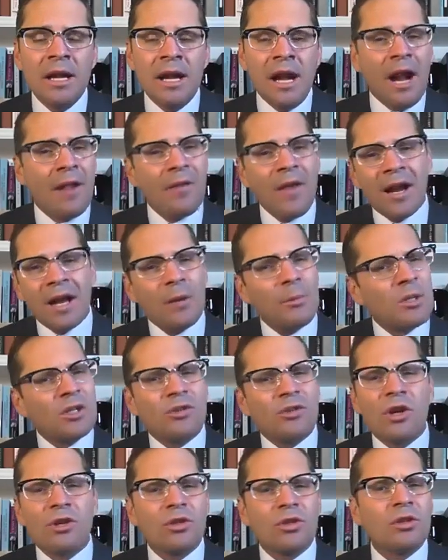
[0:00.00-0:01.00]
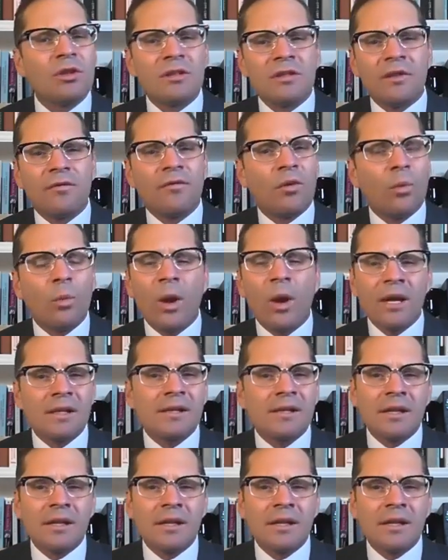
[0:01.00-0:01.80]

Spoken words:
And that could be structured in different ways